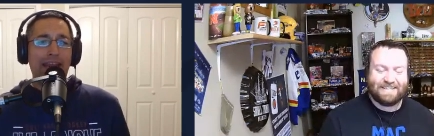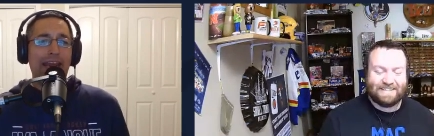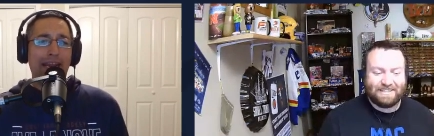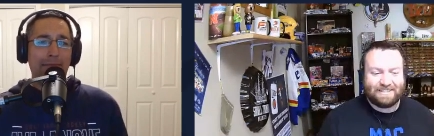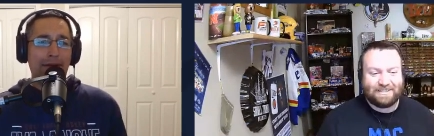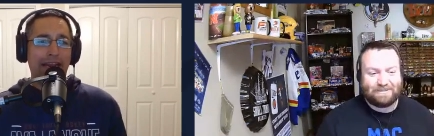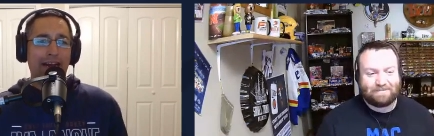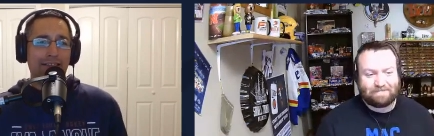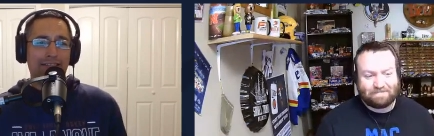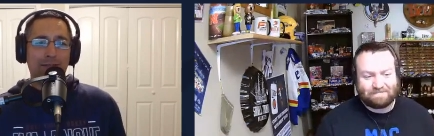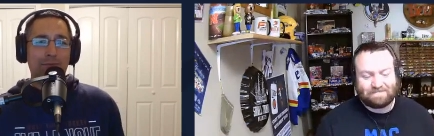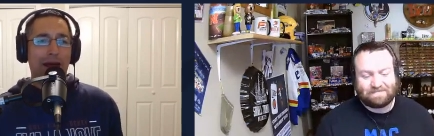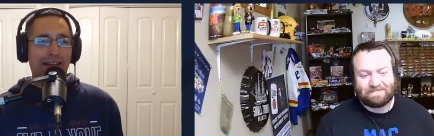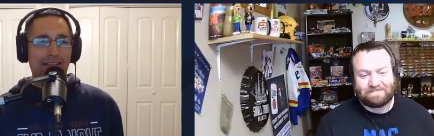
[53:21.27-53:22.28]
Speaker 1: anybody else
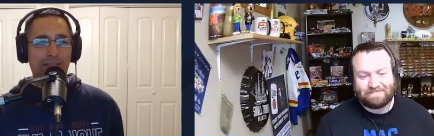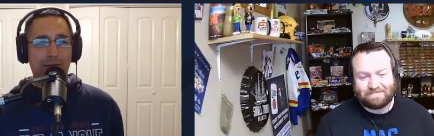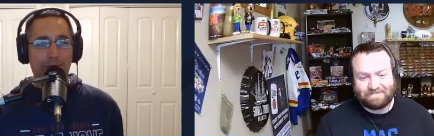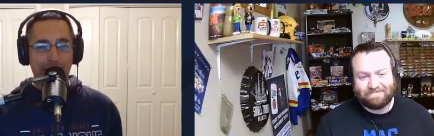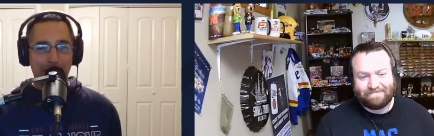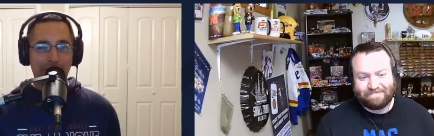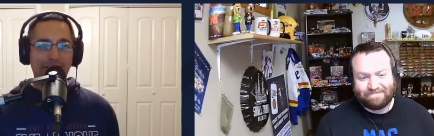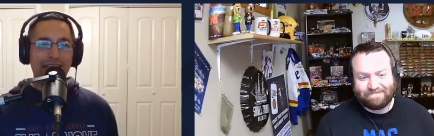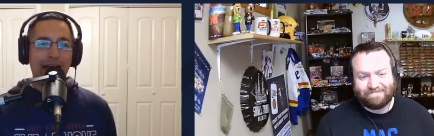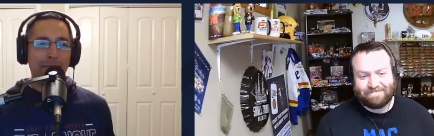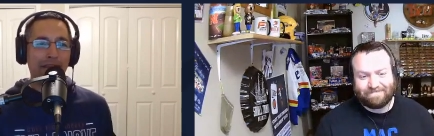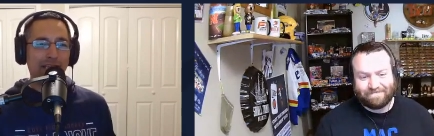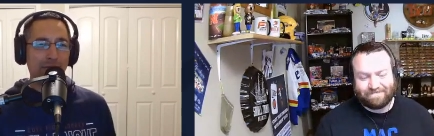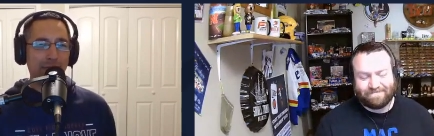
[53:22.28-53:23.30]
is past their prime because that
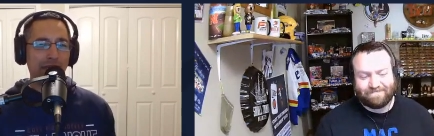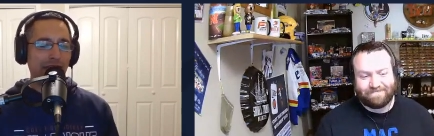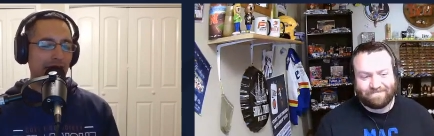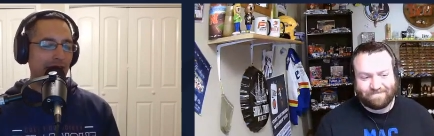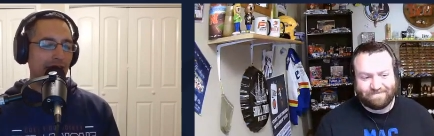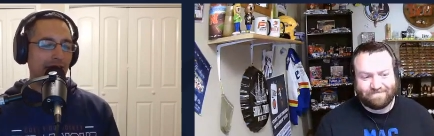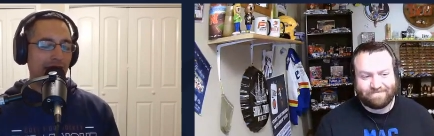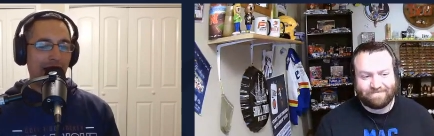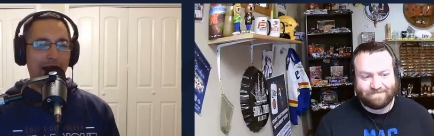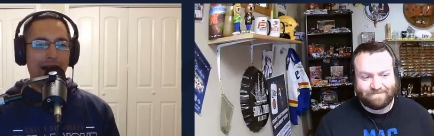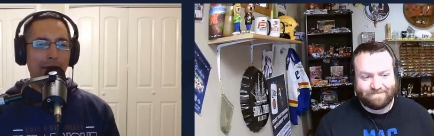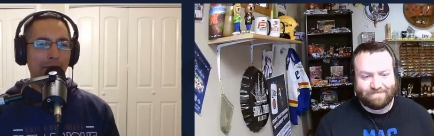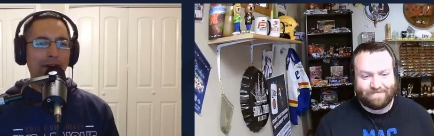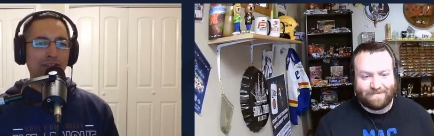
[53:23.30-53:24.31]
makes me
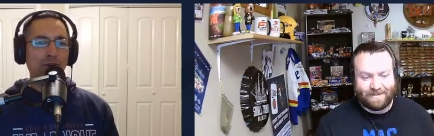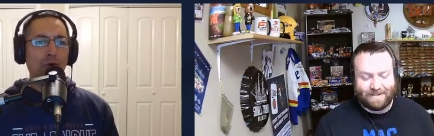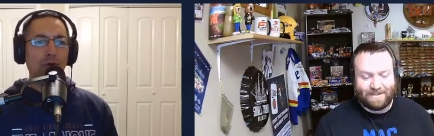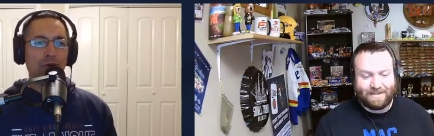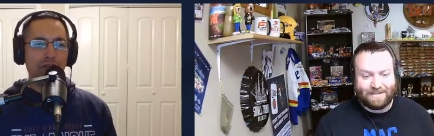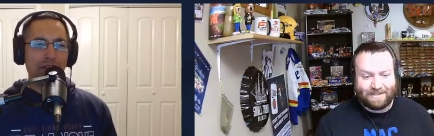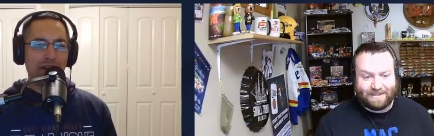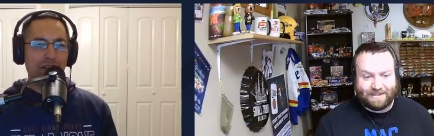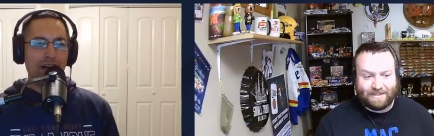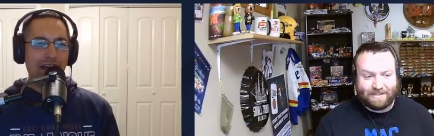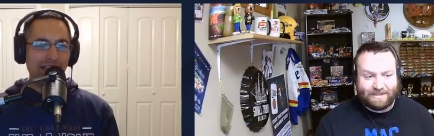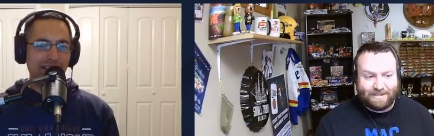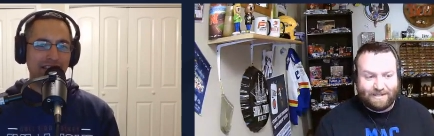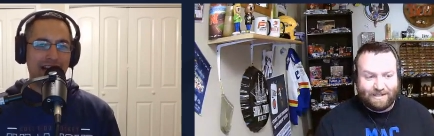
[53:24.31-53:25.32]
I'm much older than a
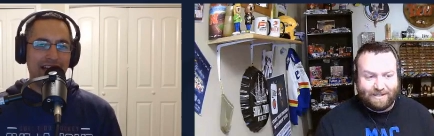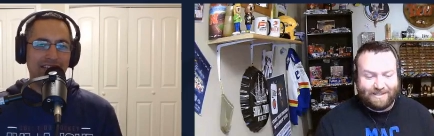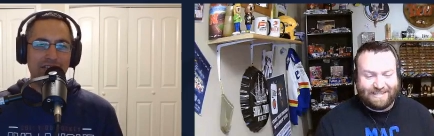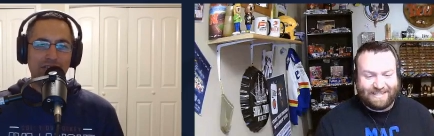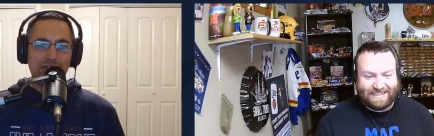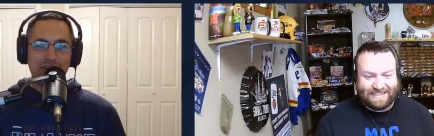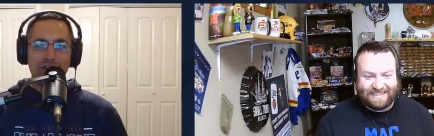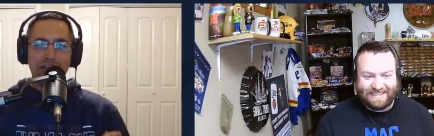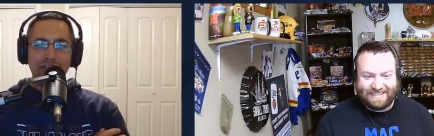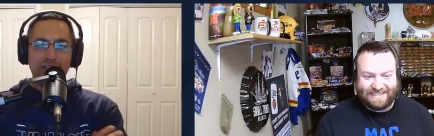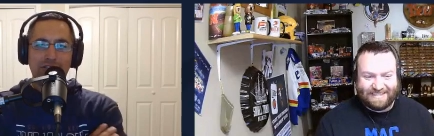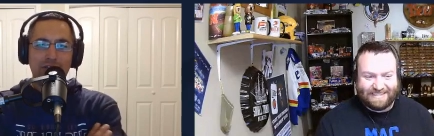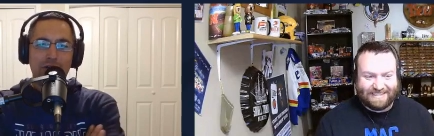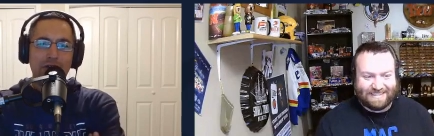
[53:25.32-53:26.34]
lot of these guys on the
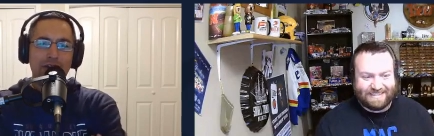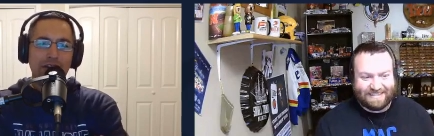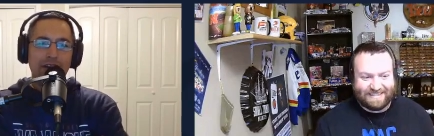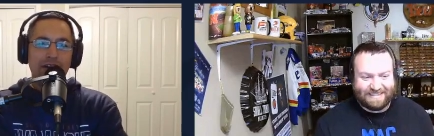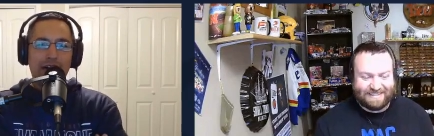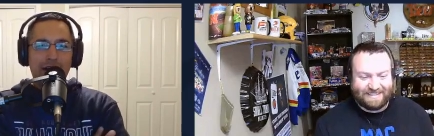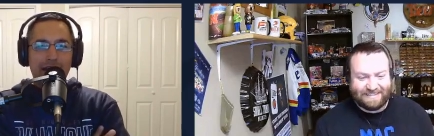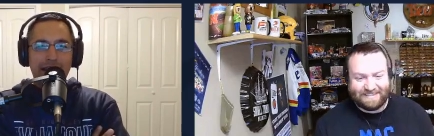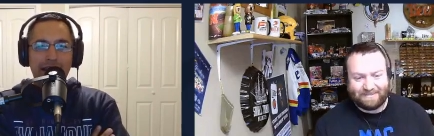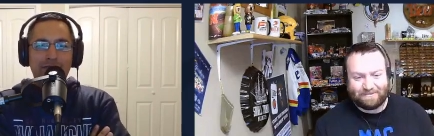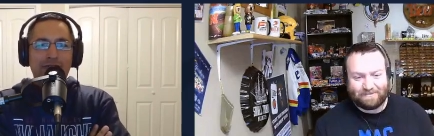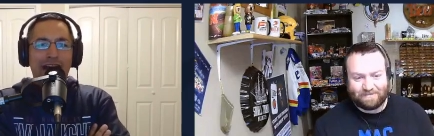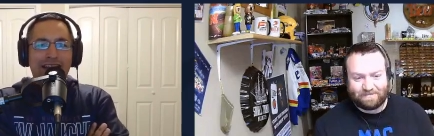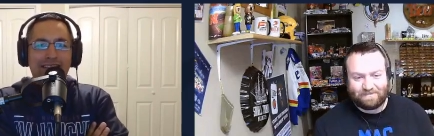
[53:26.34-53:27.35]
circuit. So uh, in
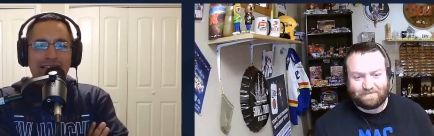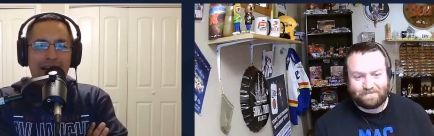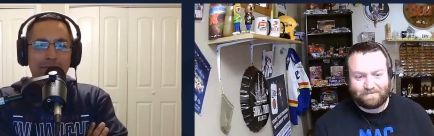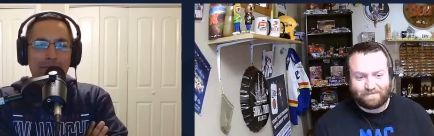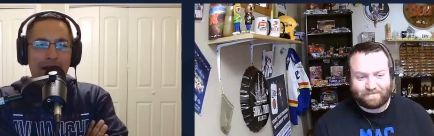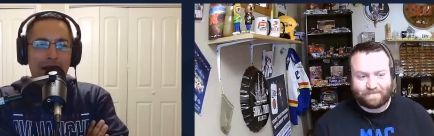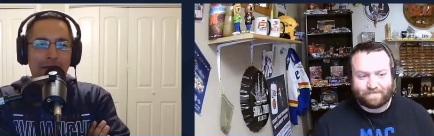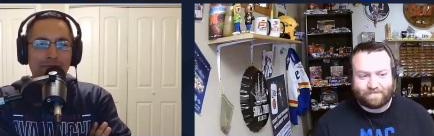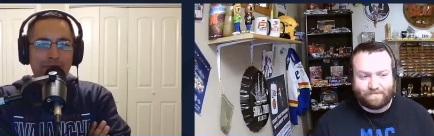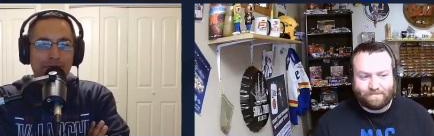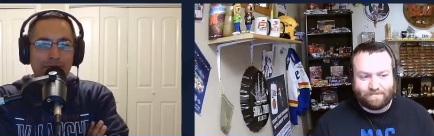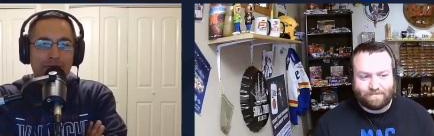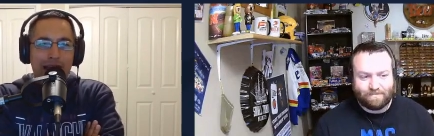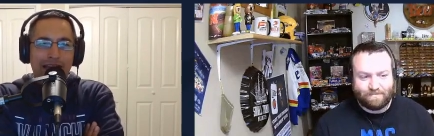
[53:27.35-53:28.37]
fact, I'm I'm
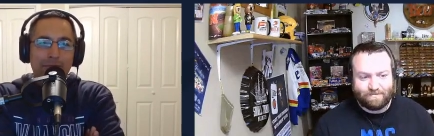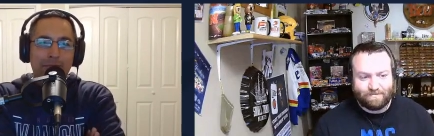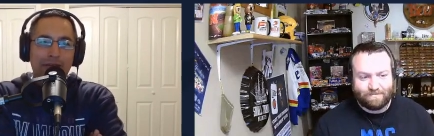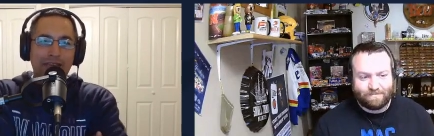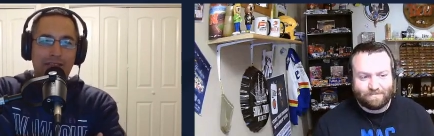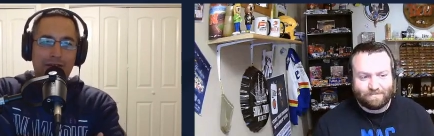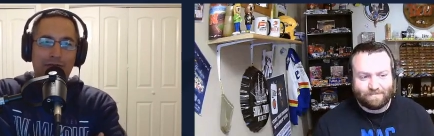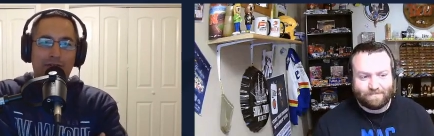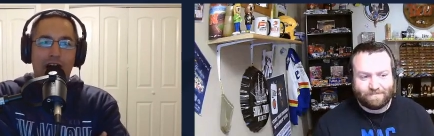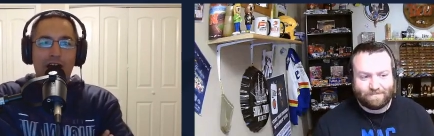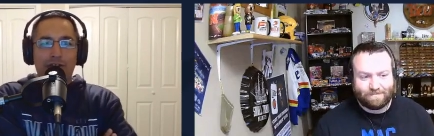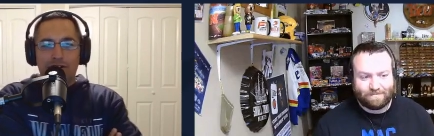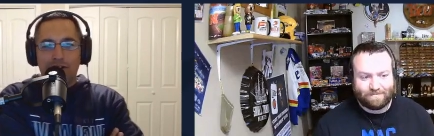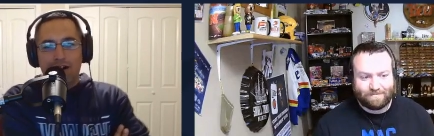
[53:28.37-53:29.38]
I could be the
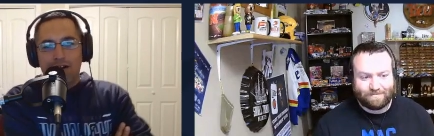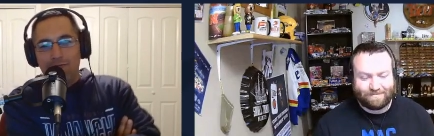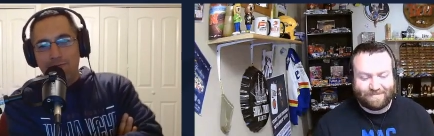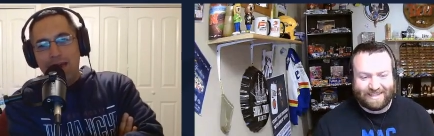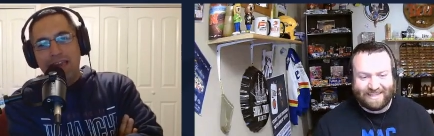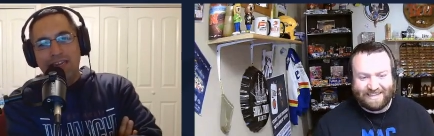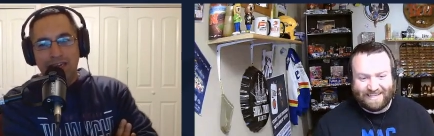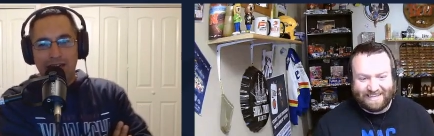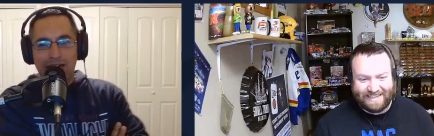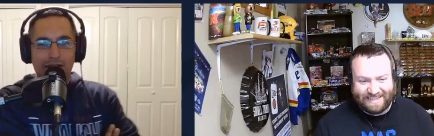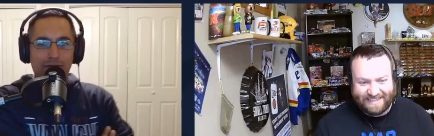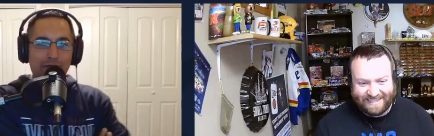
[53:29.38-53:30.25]
father of many of